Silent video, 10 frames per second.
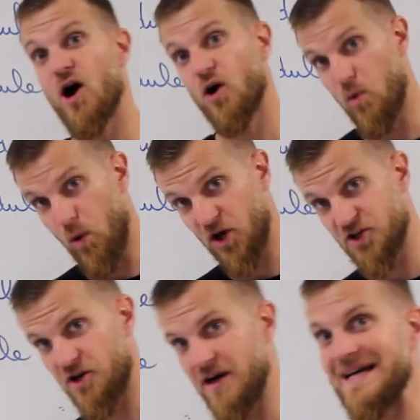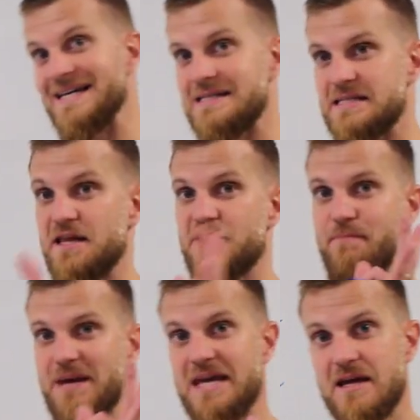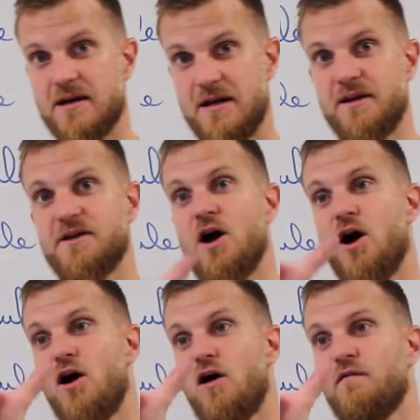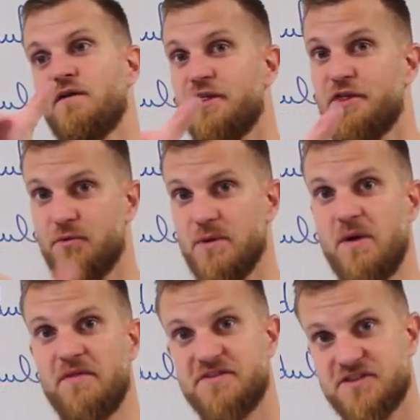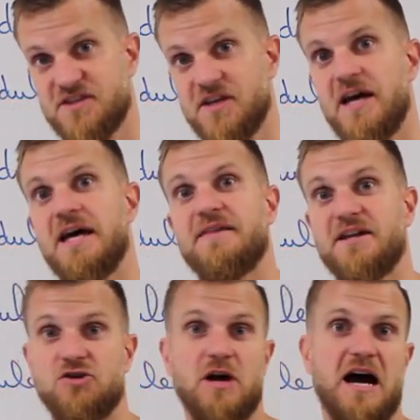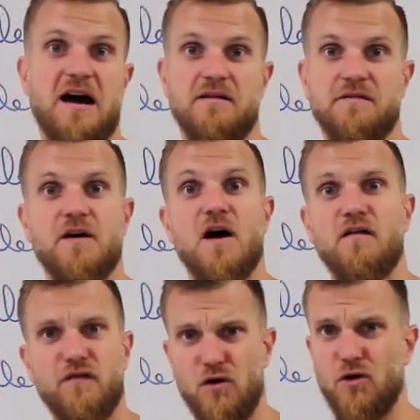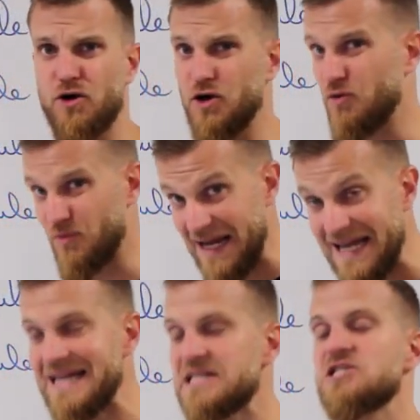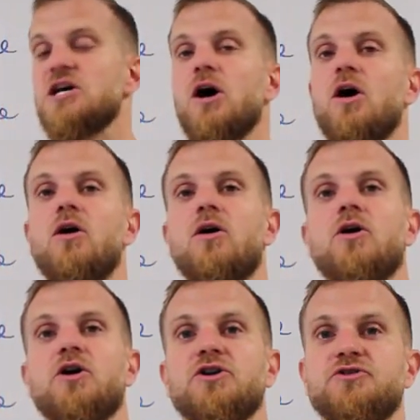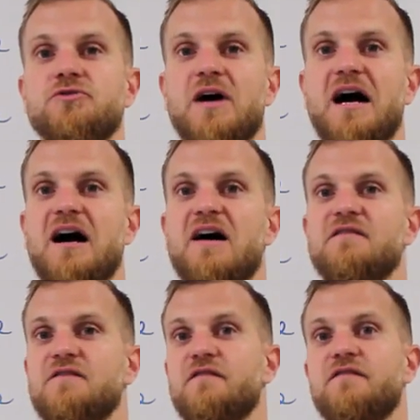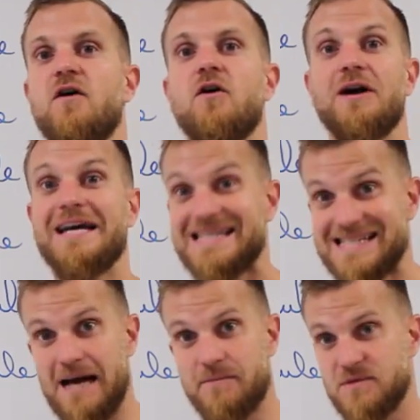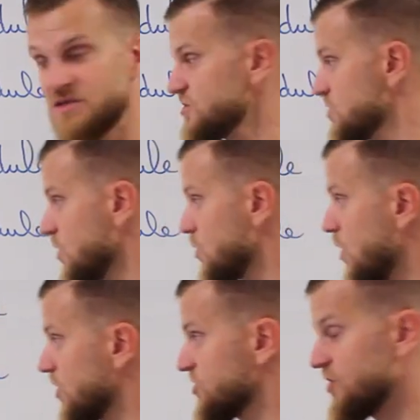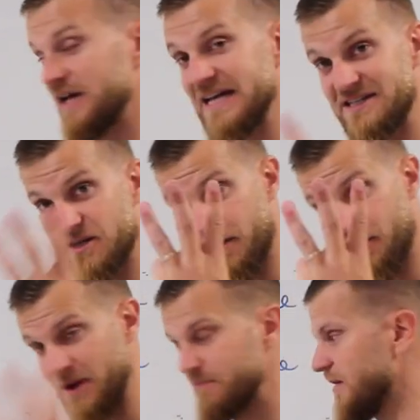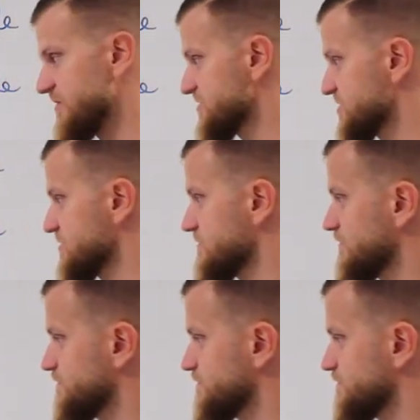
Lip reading: A quarter is the period of 3 months that you have for grades or you have for exams. So a quarter is 3 months.